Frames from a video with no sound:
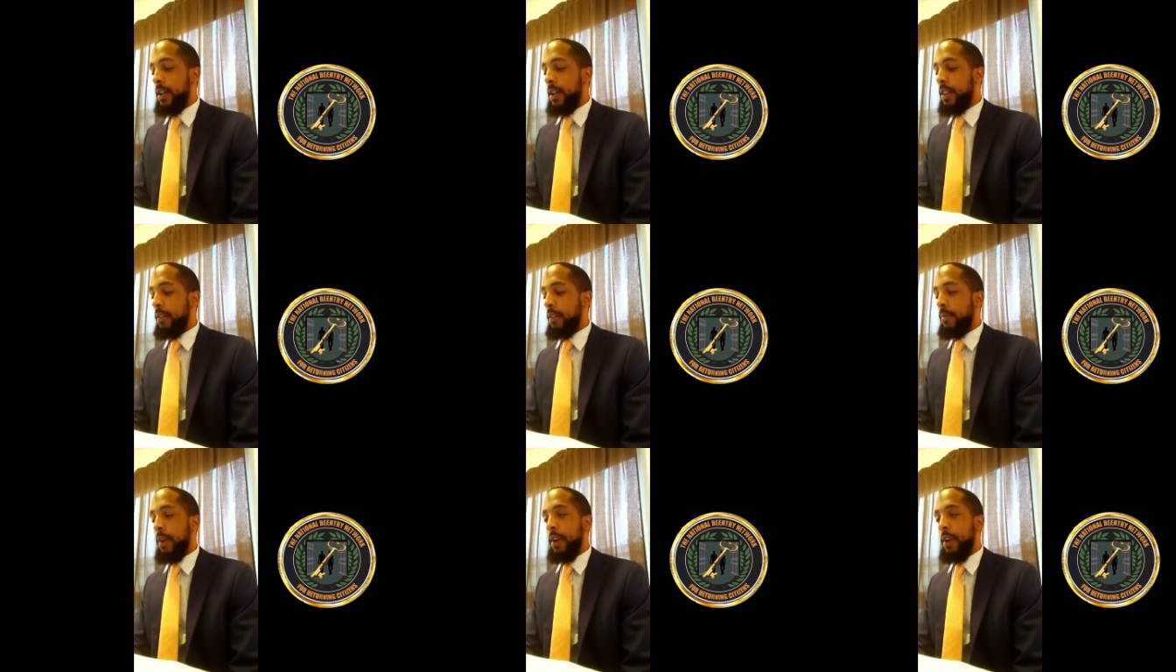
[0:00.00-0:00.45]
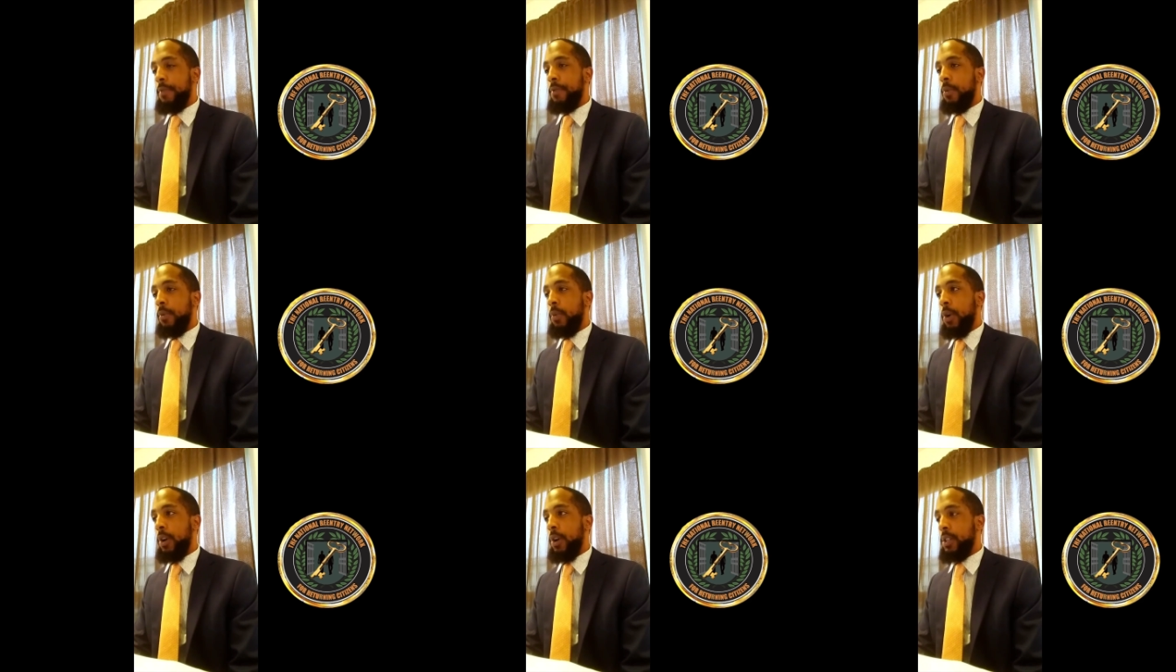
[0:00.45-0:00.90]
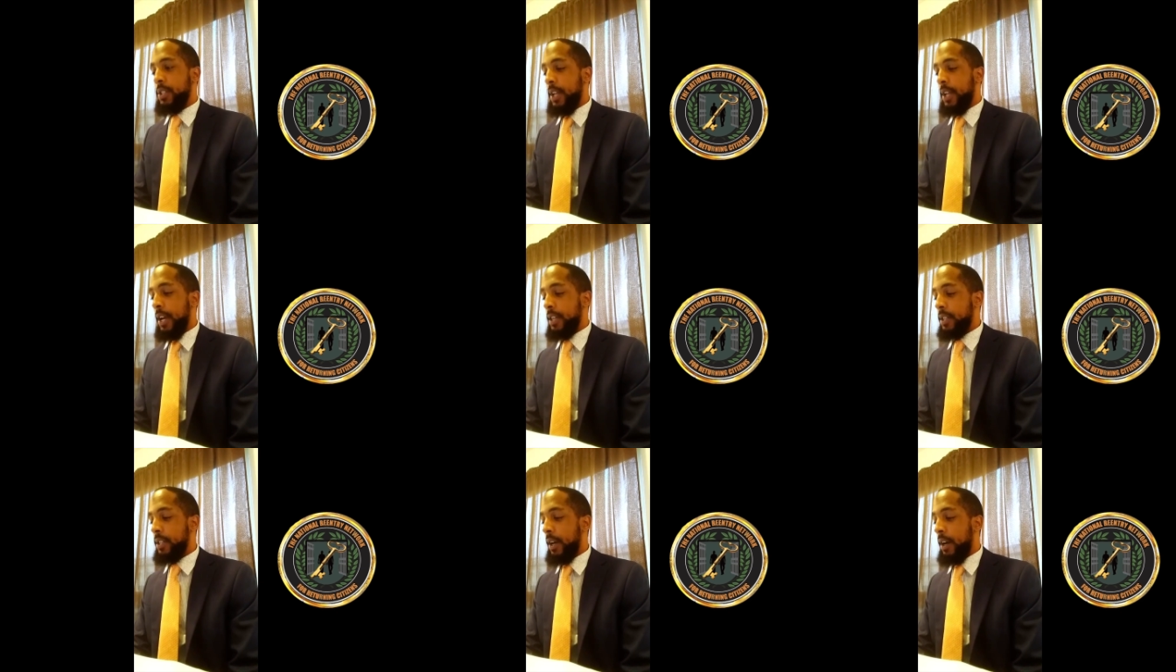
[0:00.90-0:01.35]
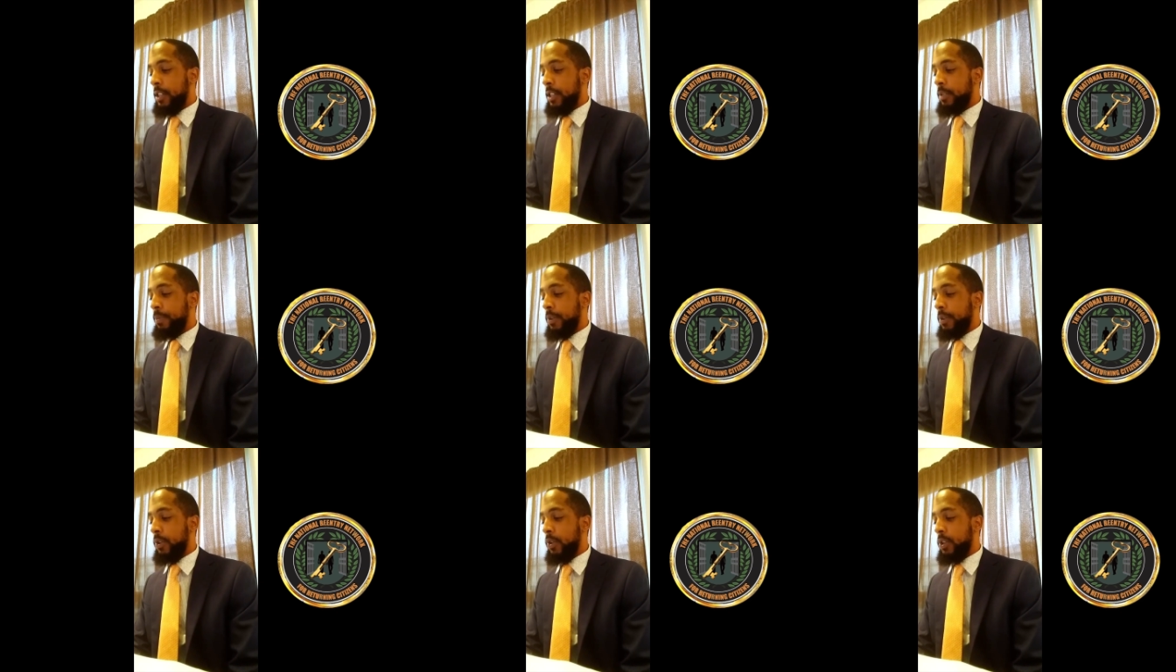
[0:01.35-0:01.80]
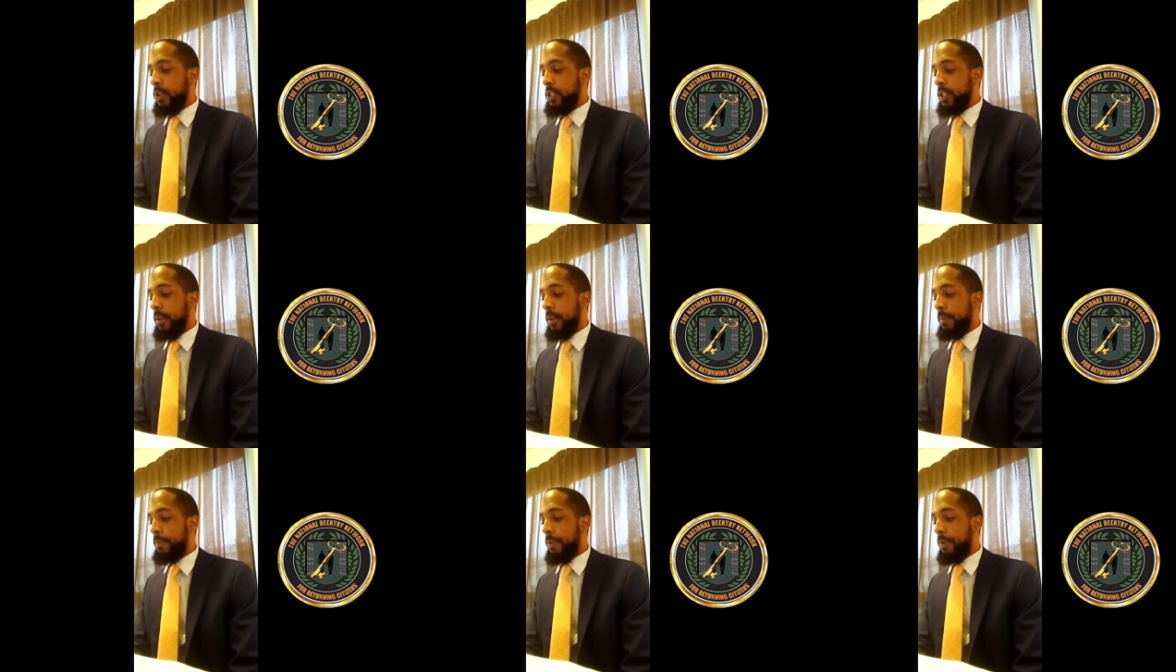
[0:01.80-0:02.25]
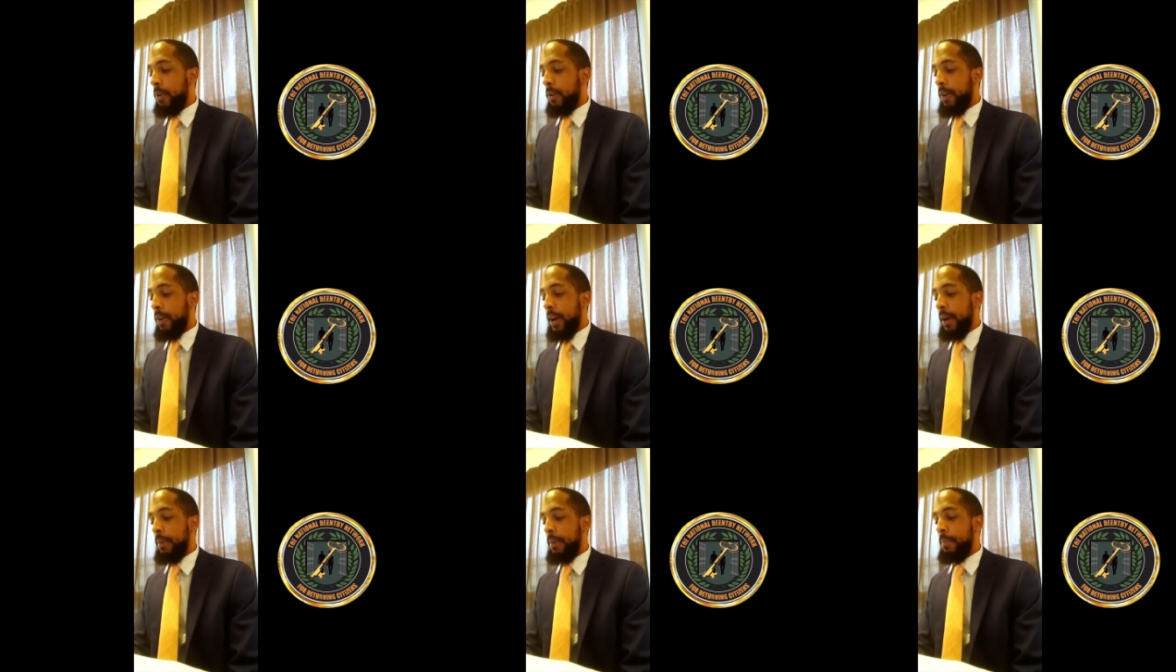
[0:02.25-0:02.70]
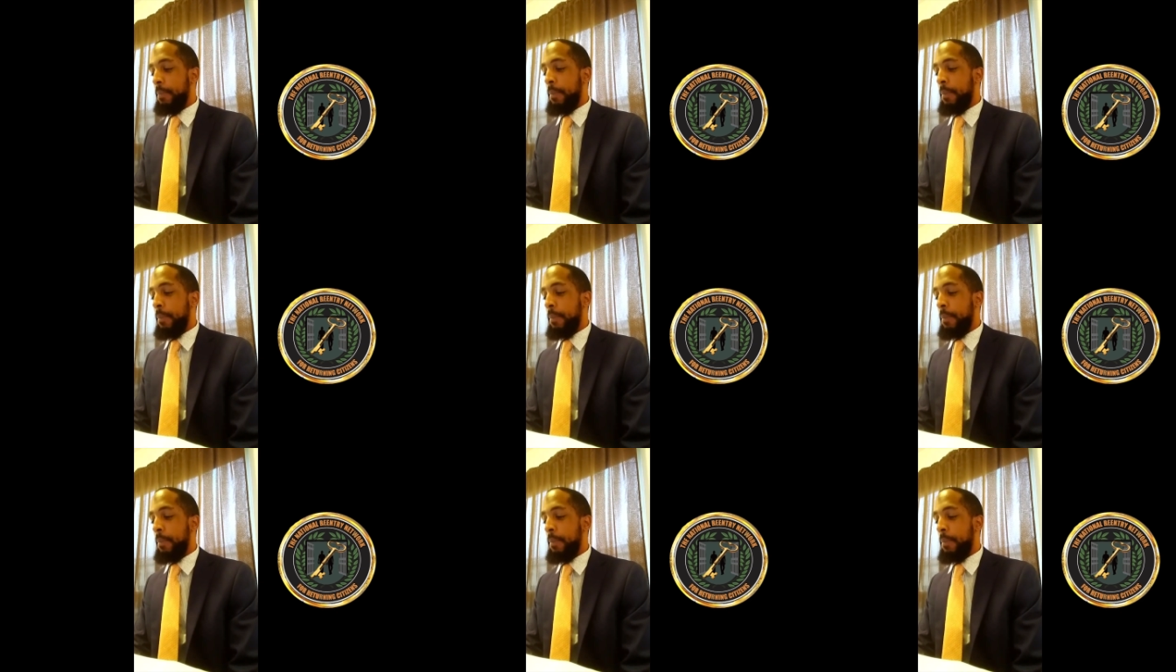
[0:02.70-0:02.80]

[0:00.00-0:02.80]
The Ready for Work slash entrepreneurship program